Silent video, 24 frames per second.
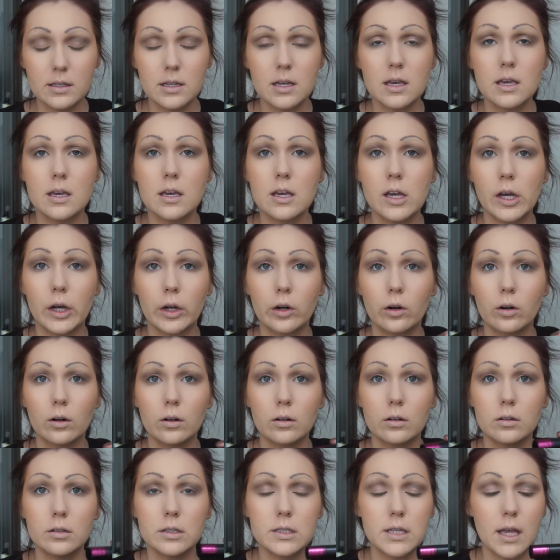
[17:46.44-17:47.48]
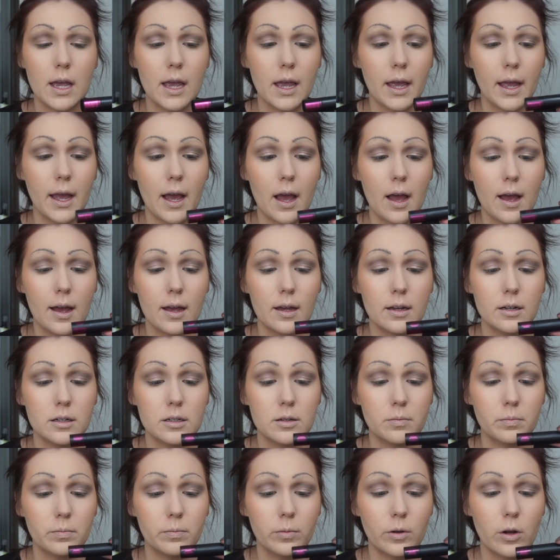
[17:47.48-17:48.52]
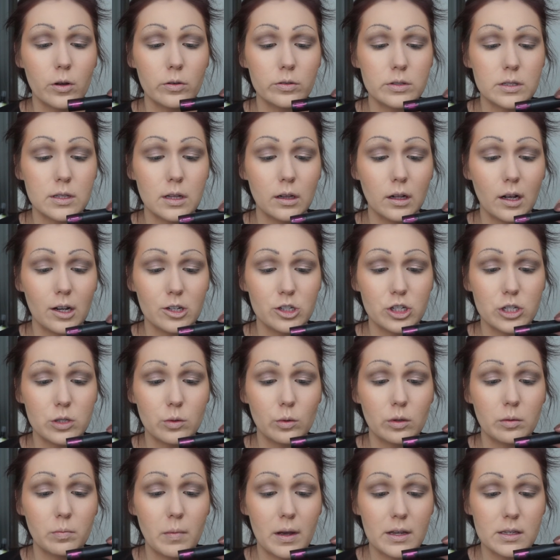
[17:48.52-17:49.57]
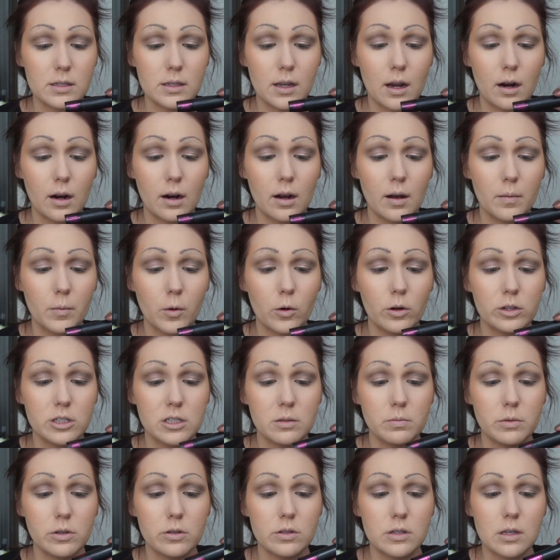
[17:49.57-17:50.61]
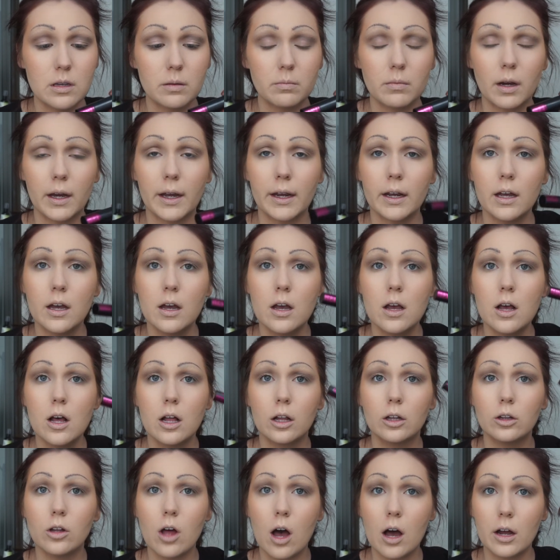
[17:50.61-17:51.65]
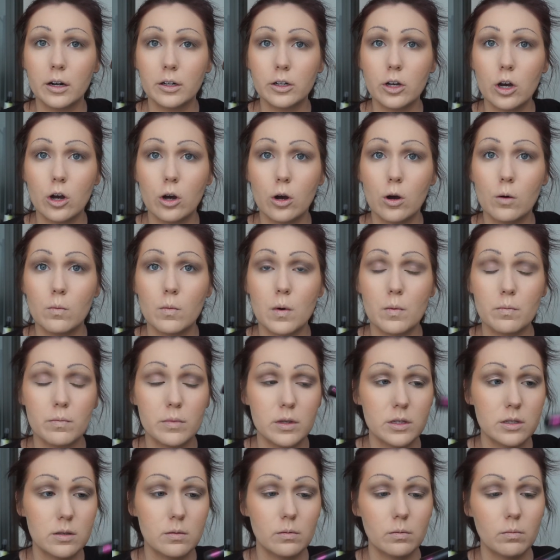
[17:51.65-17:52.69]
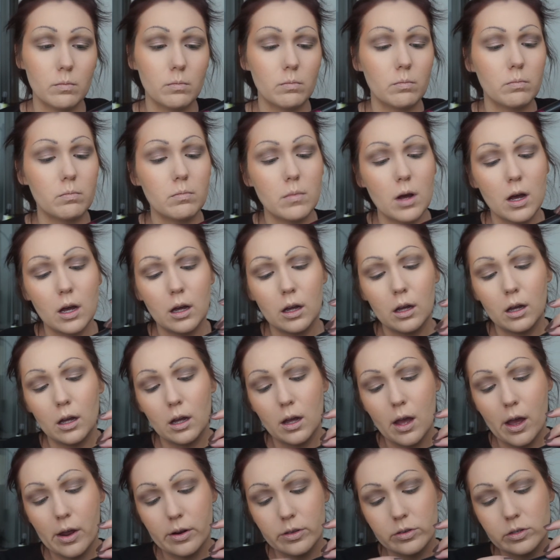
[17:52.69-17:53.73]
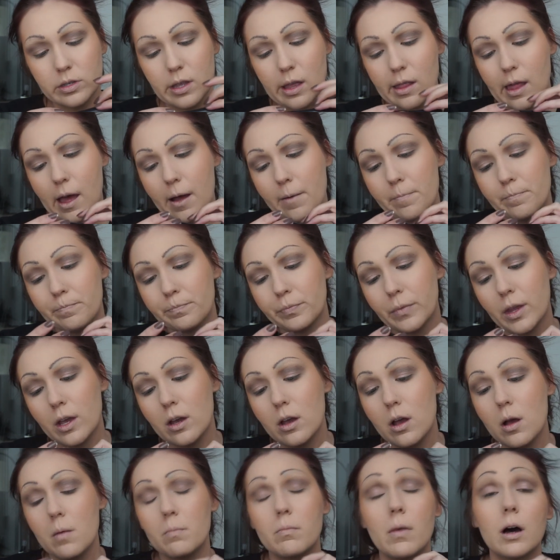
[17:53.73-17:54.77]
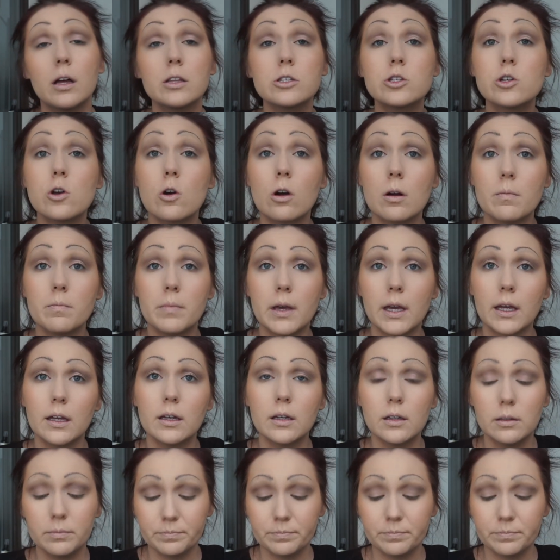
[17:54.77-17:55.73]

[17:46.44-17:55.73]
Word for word: he curls and coats the lashes with mascara. I'm going to be using my Lancome, Mis Ma, how do you say that? Monsieur Big